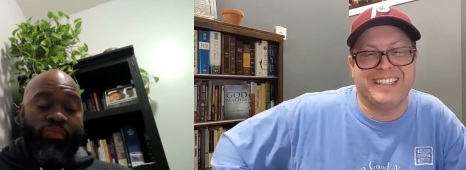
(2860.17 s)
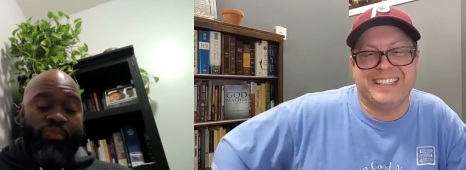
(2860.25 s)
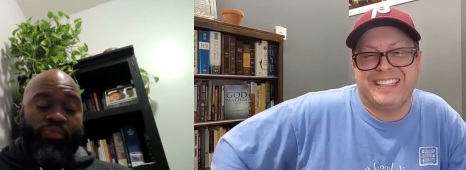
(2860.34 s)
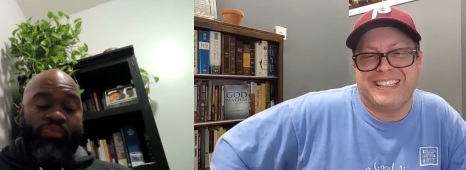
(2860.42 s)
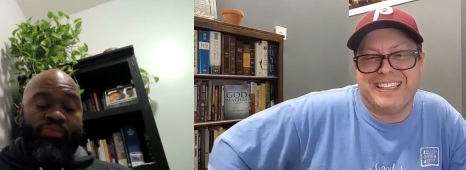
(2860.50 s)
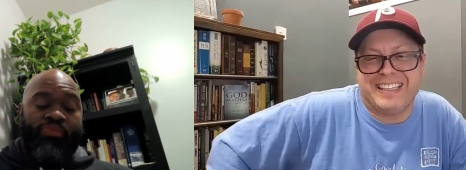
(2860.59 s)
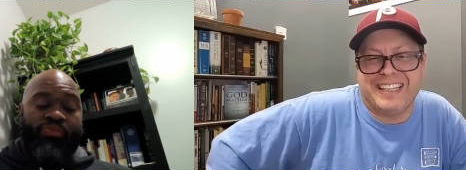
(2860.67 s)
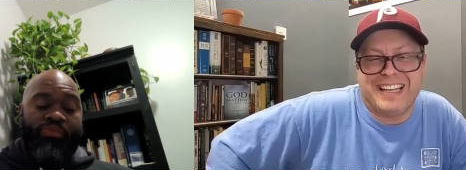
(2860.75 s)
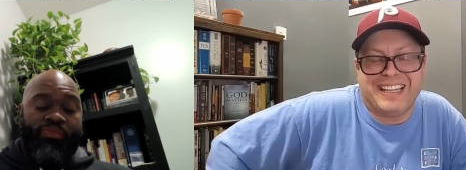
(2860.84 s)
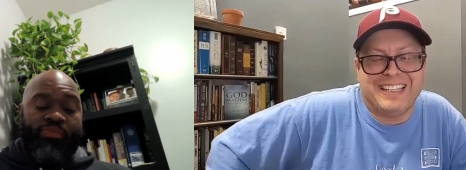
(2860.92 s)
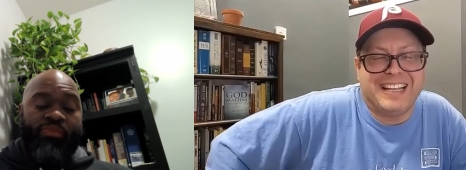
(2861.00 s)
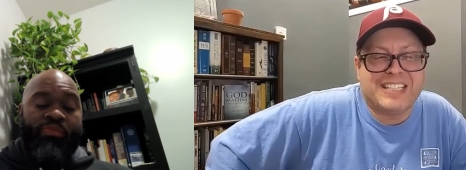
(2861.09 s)
Speaker 1: Mm-hmm.
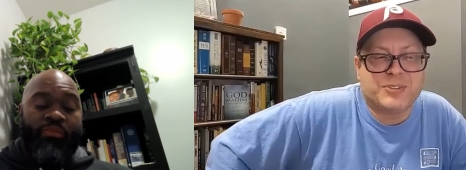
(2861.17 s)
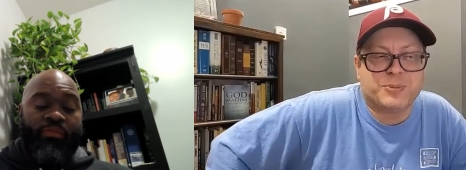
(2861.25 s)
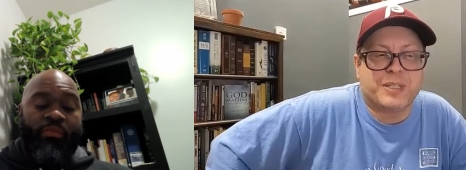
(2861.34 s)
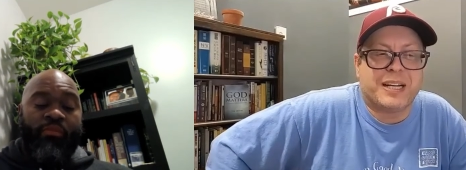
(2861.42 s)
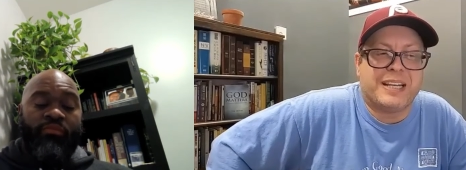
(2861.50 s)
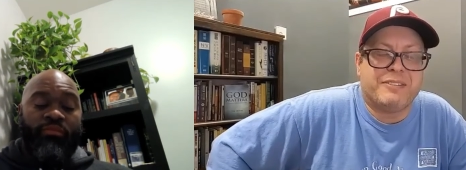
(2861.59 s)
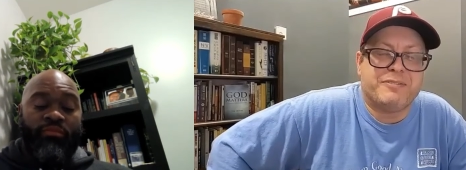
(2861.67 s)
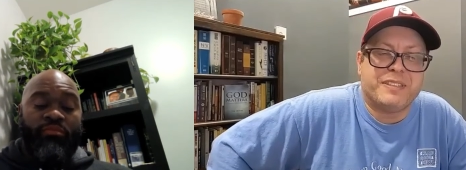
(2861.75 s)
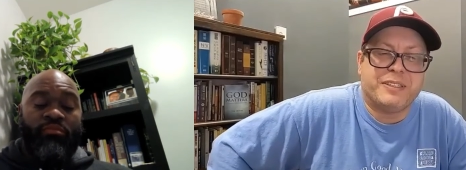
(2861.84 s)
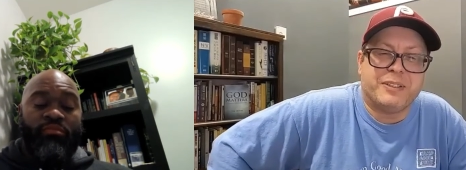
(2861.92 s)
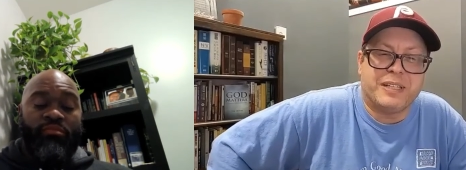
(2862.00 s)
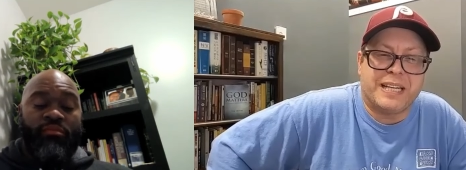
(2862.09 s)
And that's what I
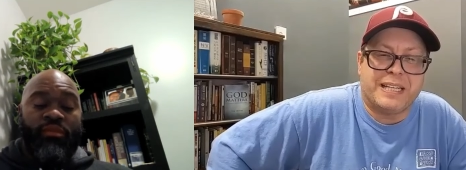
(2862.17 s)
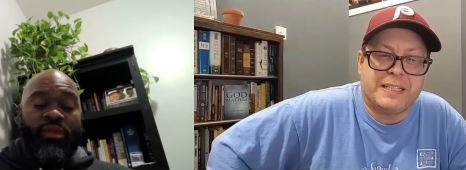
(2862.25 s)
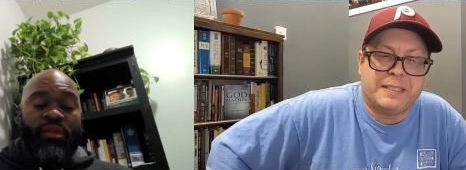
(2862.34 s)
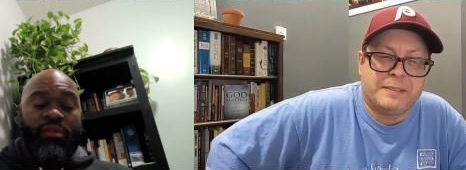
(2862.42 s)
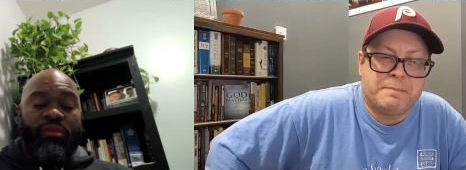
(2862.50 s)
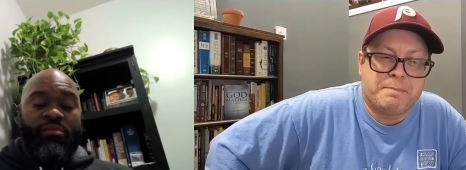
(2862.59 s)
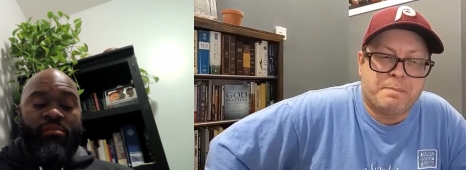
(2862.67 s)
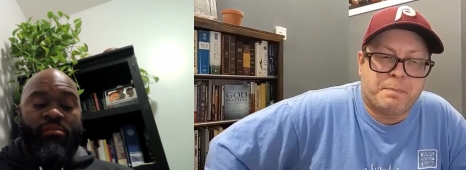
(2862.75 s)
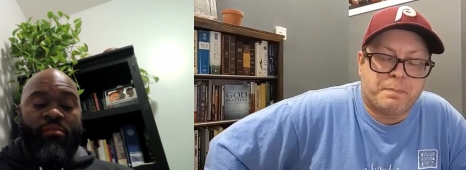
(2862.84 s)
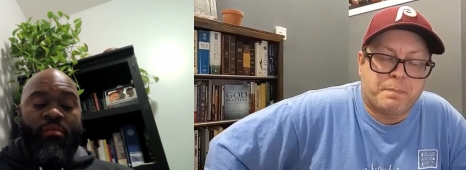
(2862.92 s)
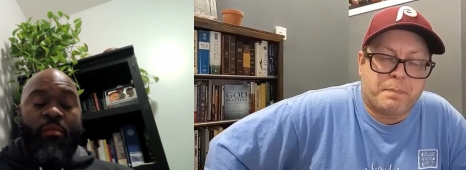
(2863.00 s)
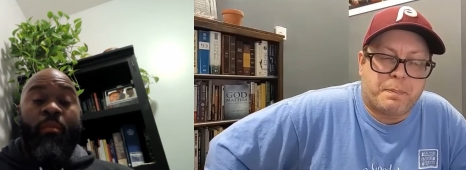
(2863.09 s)
feel like
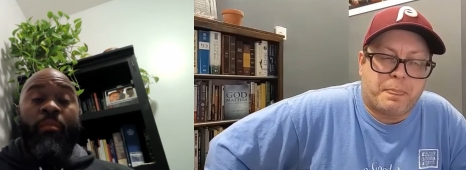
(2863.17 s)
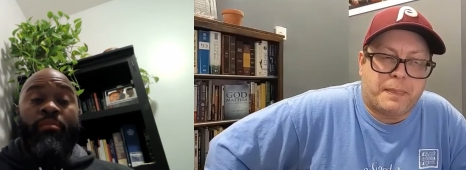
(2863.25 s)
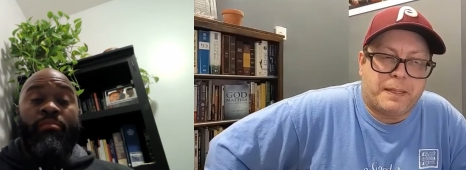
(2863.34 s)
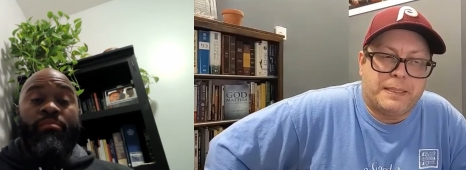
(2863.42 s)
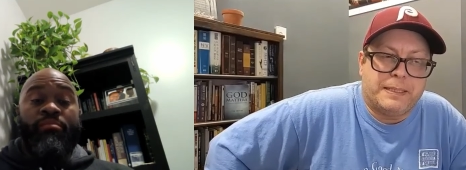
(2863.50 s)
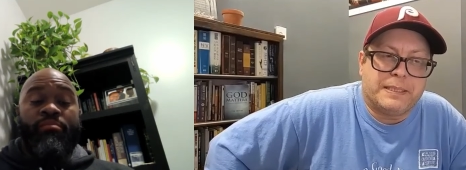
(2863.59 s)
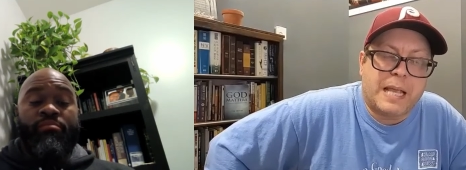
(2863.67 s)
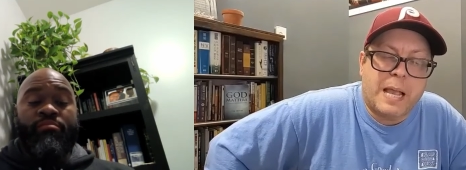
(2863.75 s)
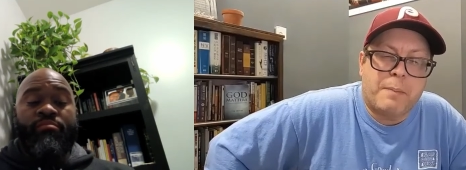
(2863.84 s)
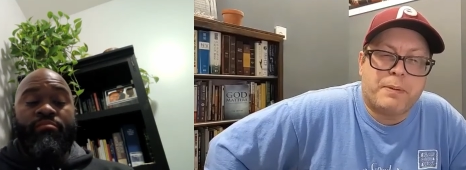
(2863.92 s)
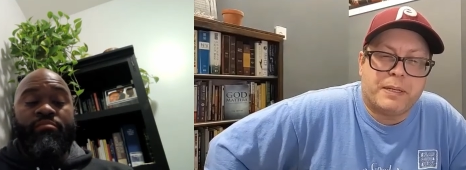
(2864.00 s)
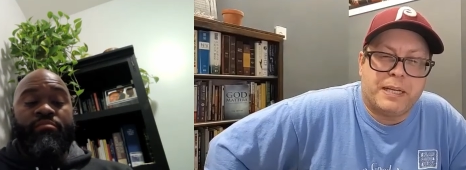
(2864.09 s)
is
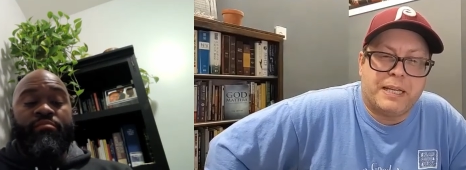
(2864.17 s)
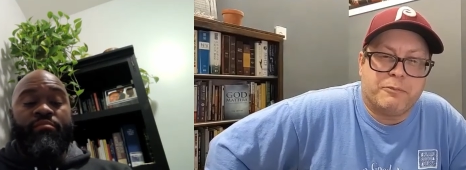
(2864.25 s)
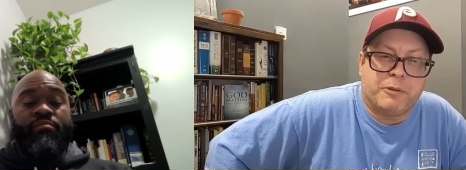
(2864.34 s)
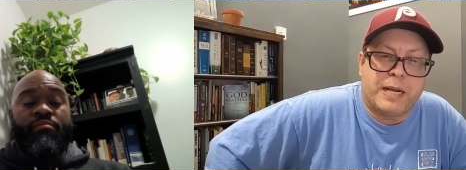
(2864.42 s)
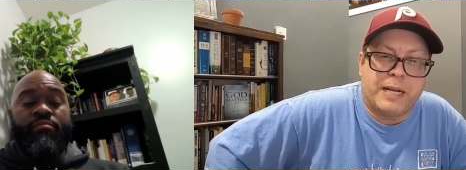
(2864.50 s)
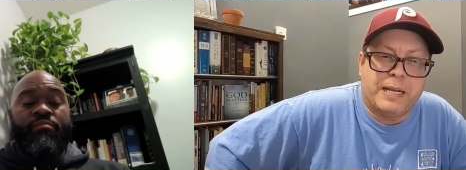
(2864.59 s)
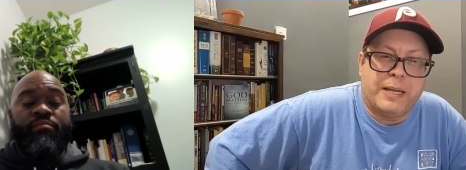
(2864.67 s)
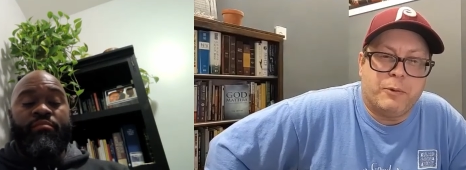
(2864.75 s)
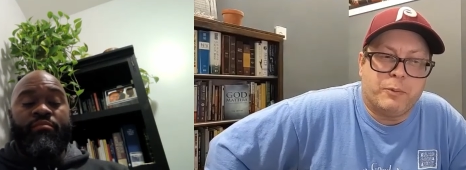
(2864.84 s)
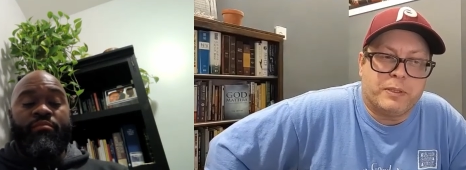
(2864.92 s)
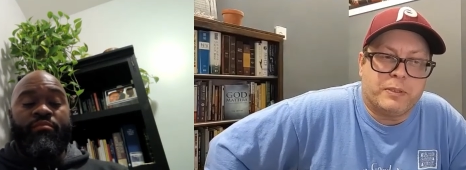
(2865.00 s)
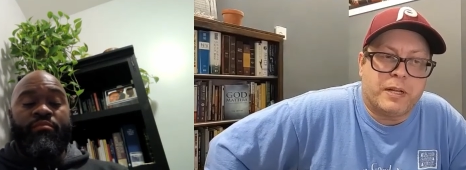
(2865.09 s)
happening right now
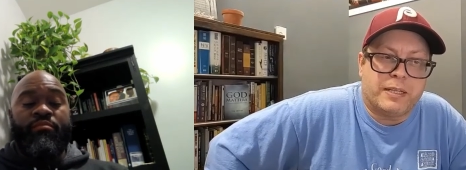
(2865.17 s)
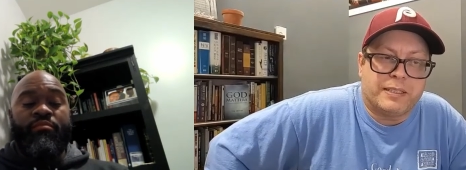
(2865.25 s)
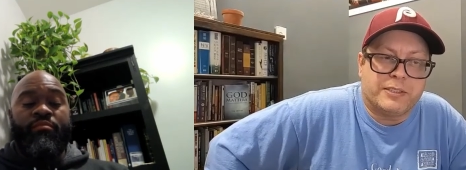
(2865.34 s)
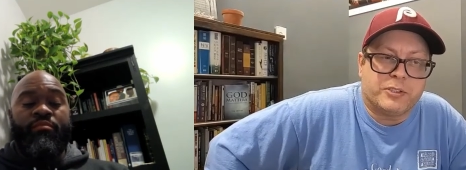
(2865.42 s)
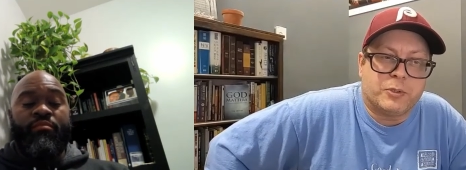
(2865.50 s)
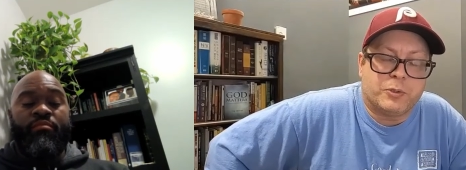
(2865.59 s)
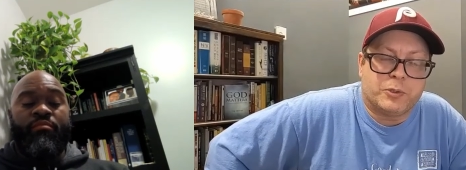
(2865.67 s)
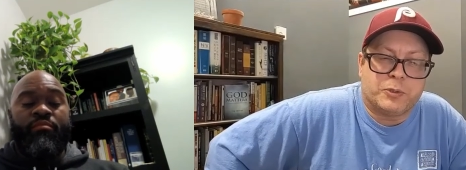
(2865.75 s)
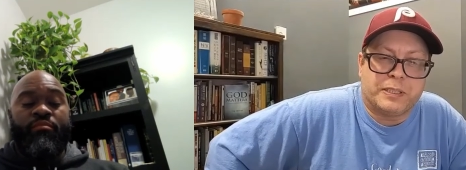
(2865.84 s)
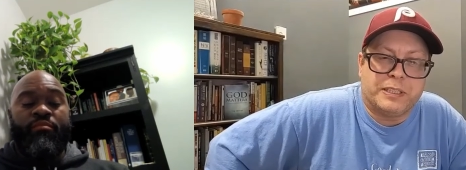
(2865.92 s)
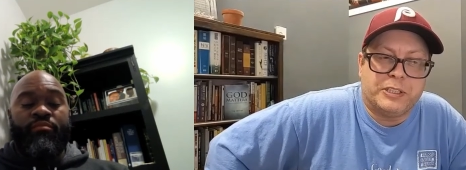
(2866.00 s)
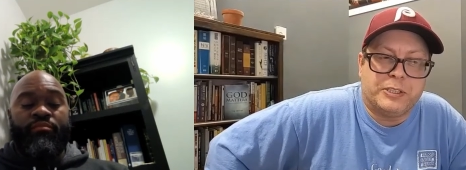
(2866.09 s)
with a lot of these
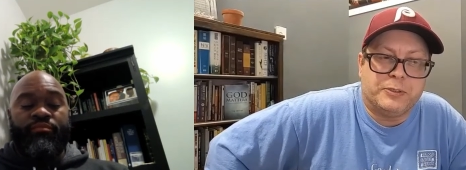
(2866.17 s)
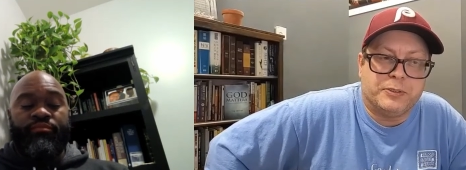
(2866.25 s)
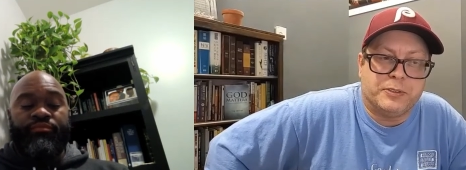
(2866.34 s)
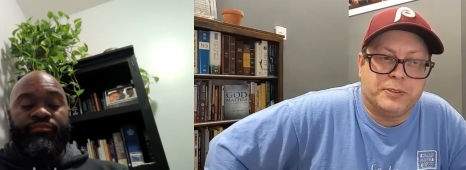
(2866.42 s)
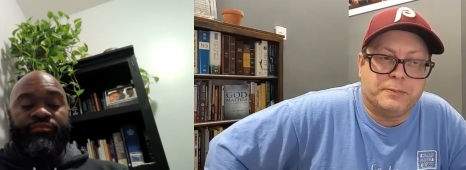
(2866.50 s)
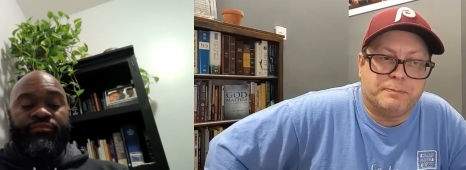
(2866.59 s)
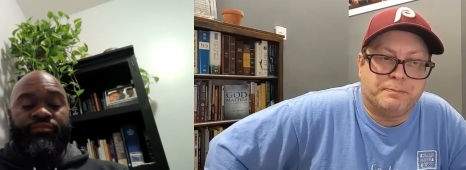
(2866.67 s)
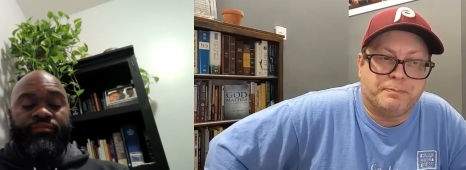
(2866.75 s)
cultural issues.